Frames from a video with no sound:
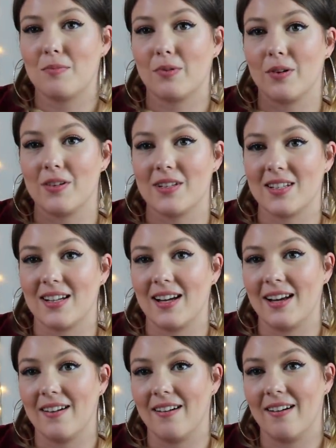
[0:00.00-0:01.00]

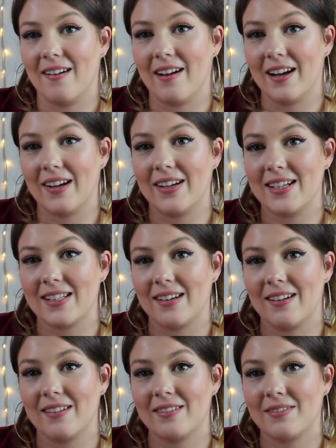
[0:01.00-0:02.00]
bronzer and a
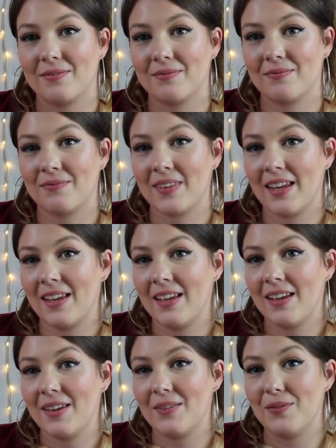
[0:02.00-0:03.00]
highlighter,
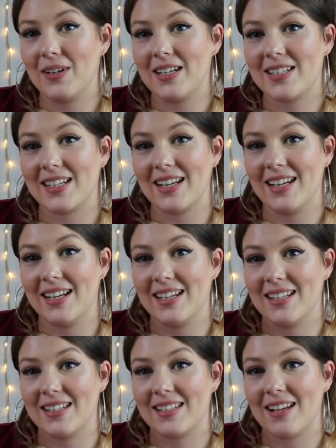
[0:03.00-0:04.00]
which
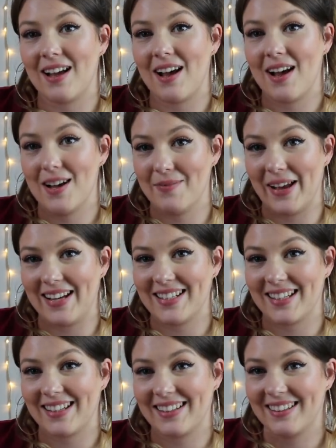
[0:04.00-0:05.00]
is
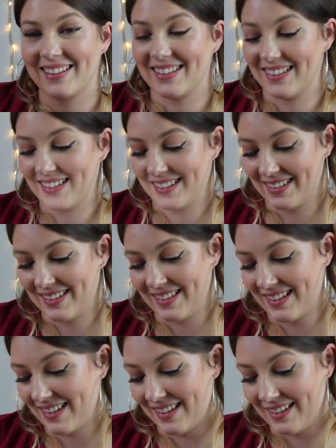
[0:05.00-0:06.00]
amazing.
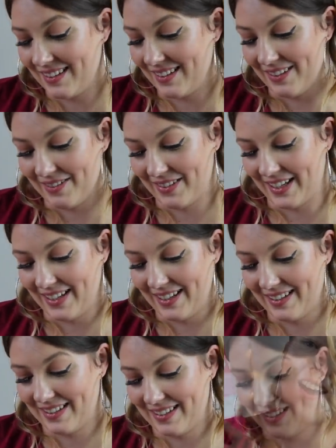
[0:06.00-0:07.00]
Love
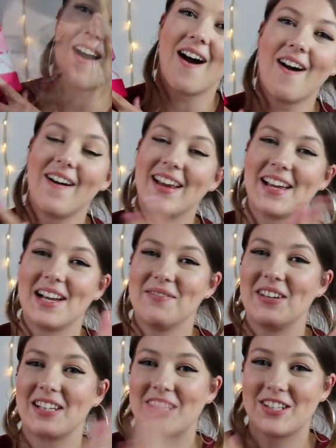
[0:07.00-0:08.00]
that. I
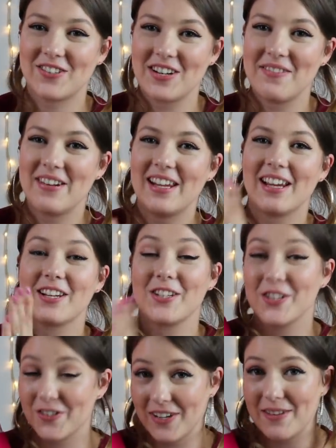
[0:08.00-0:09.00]
am extremely,
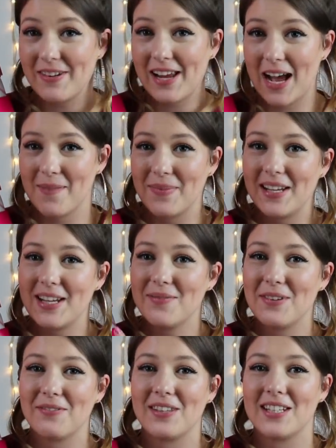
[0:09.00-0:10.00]
extremely happy
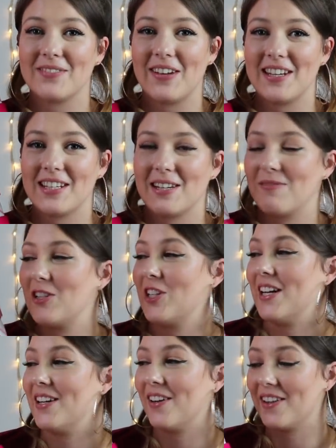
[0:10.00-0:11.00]
with this vending
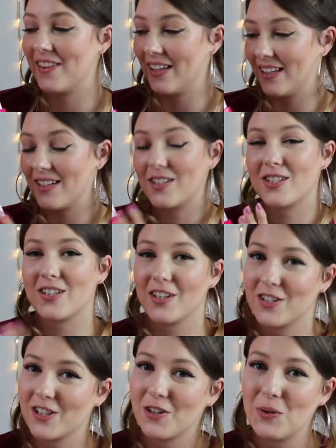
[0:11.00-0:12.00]
machine. I think it's
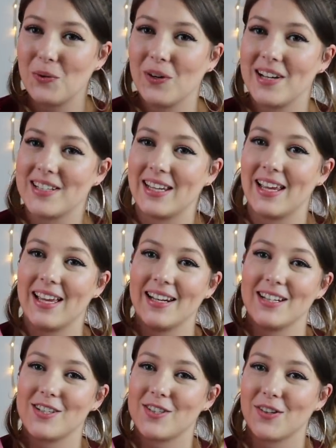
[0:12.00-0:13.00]
such a cool idea
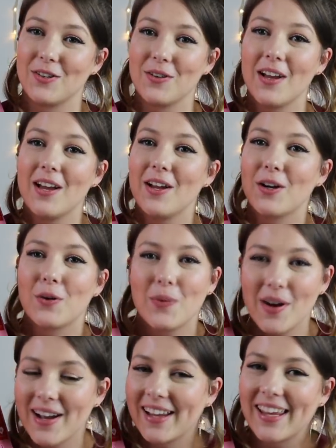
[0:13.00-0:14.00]
and it's so
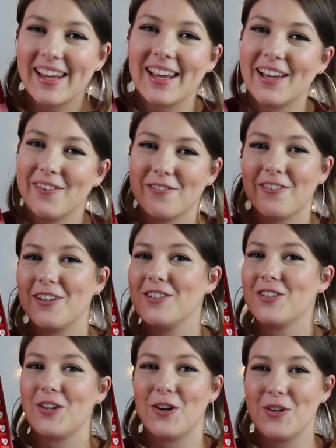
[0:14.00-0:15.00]
quirky and
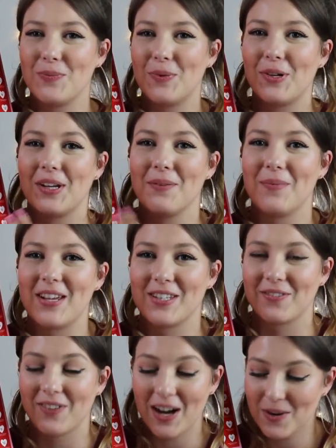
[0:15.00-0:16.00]
fun to open and
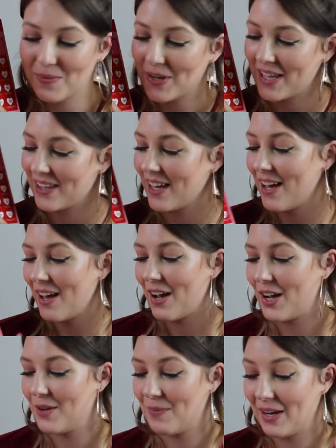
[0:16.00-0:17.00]
mess around with.
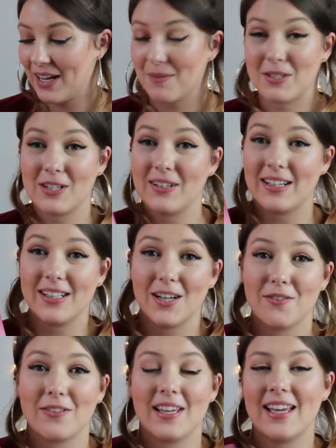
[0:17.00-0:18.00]
I absolutely
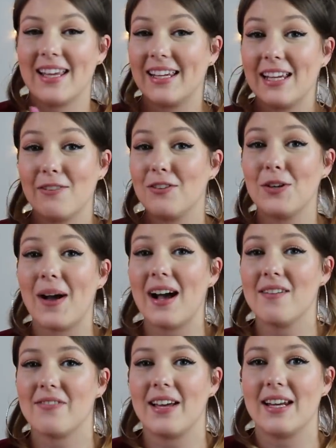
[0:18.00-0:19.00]
love it. If you
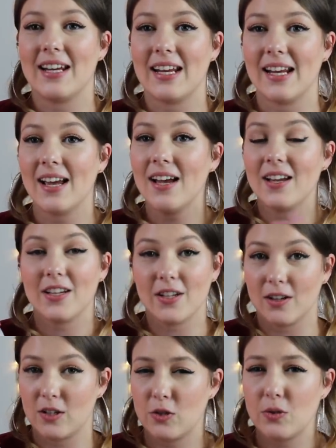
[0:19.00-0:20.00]
have any
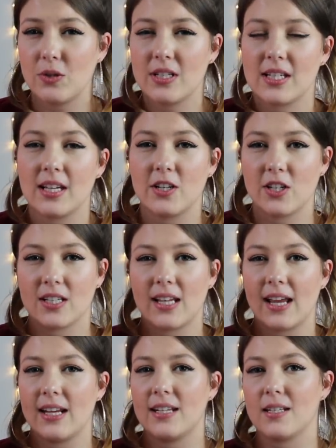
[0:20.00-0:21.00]
young daughters that are just
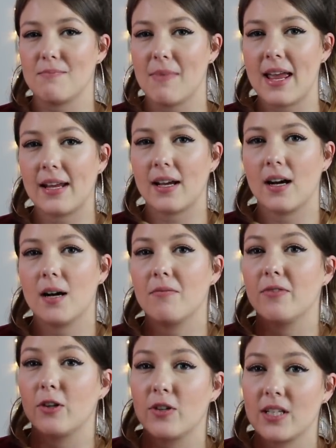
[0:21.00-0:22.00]
getting into
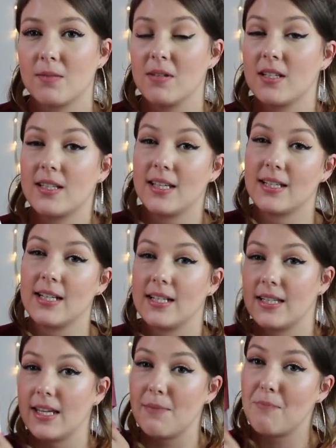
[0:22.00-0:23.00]
makeup for Christmas, this
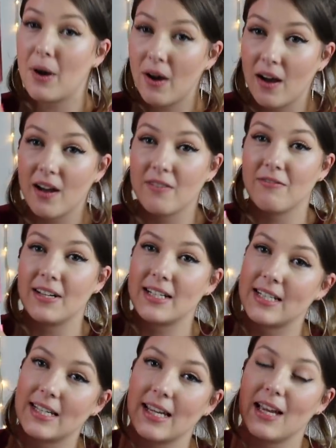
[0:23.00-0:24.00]
is the
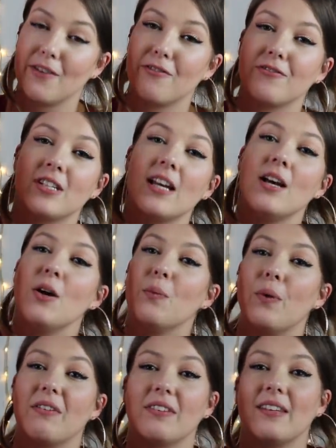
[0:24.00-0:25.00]
perfect gift,
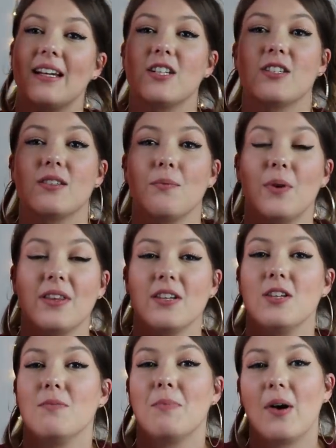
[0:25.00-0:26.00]
whether
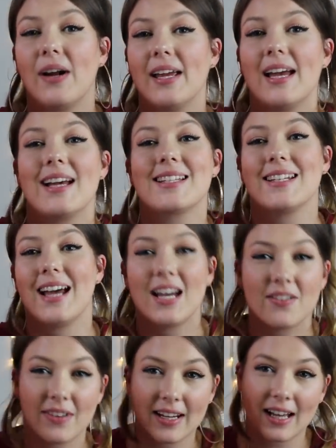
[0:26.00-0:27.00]
you buy it as an
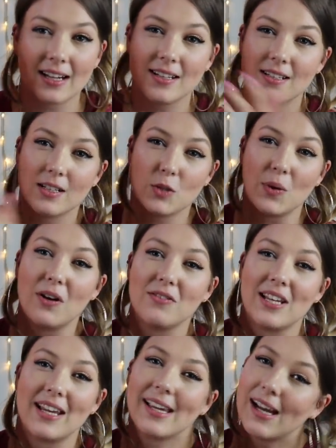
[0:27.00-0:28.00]
advent calendar,
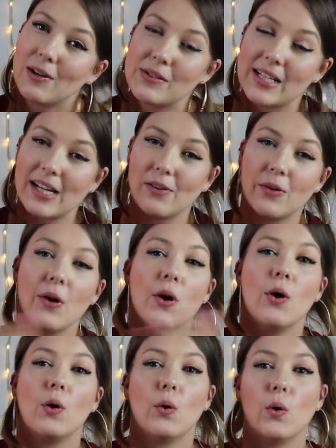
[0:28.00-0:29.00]
12-day countdown,
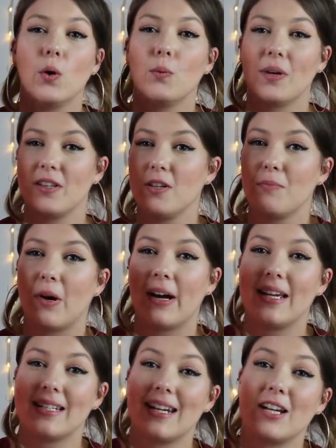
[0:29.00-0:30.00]
or whether you
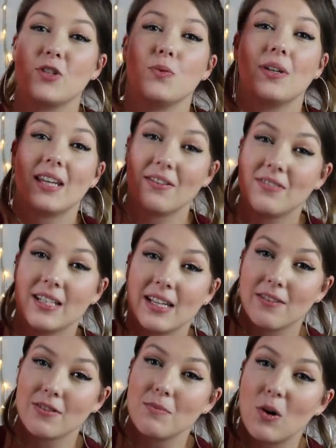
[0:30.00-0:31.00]
buy it as an actual gift to
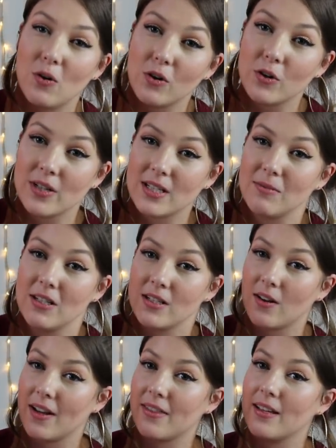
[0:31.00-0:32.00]
give them on
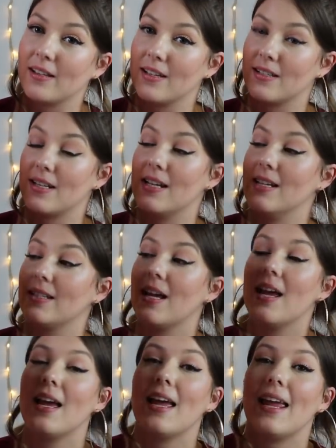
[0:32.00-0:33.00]
Christmas. I think this is
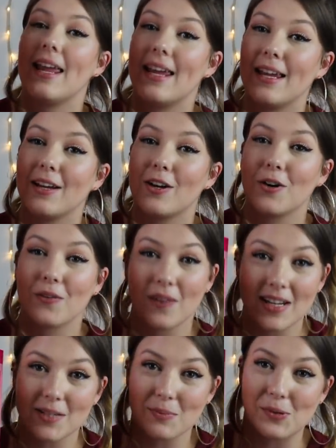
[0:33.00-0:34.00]

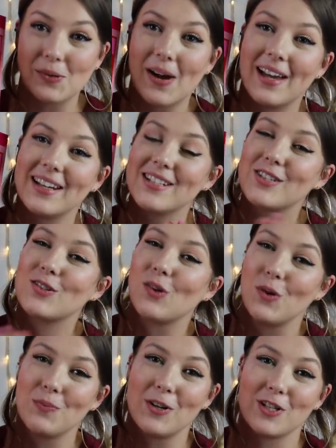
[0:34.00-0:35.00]
incredible and it's
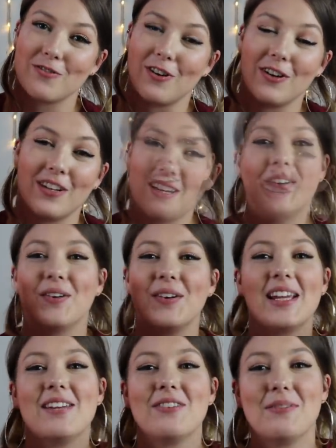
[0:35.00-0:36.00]
so much fun.
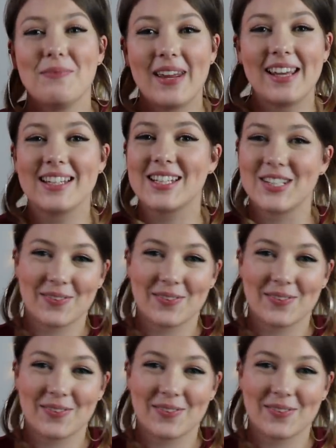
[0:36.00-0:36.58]
Or even me as a